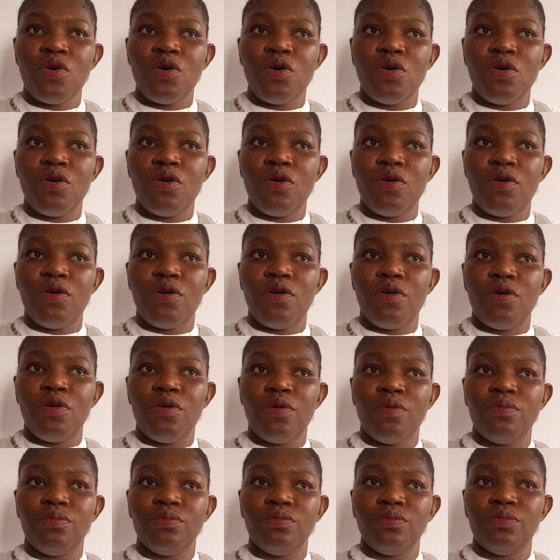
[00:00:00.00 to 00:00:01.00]

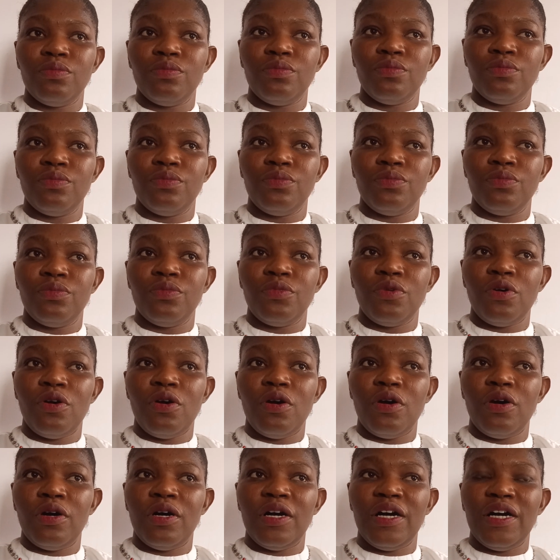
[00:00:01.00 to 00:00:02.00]
um,
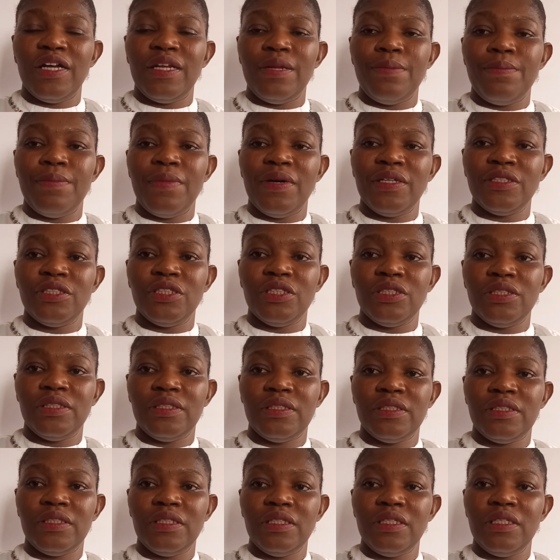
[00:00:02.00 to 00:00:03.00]
an
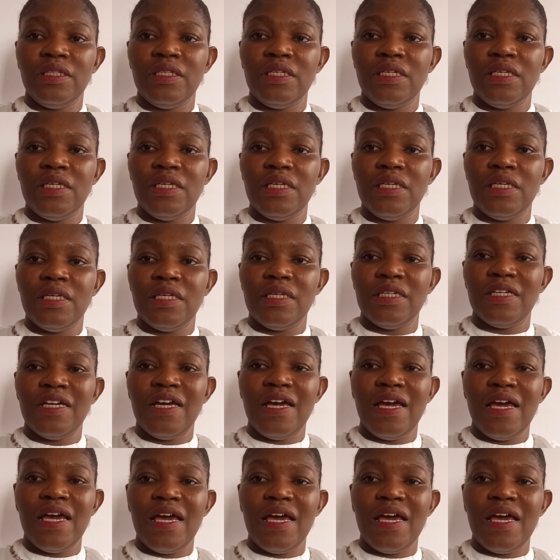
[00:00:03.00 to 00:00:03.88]
emergency